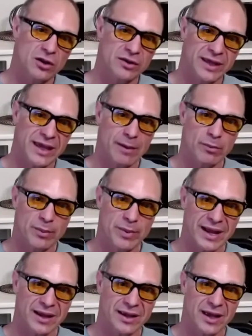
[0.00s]
the
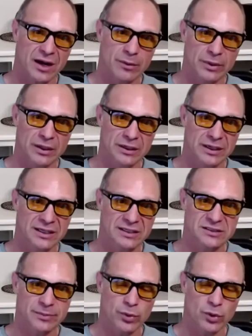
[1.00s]
Camelback Accountability and
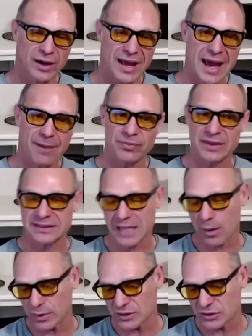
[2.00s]
Support app. That's
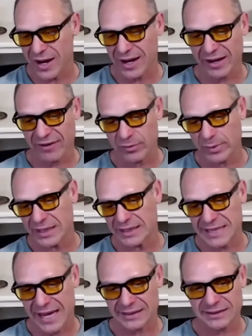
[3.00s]
how we track everybody's
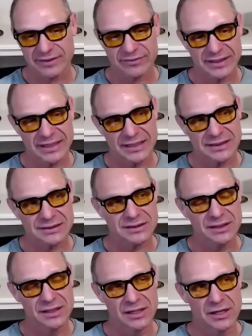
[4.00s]
activities.
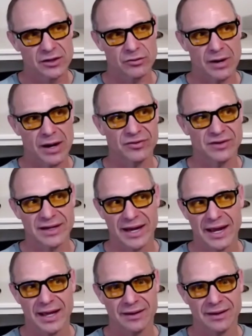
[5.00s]
throughout. so yeah, so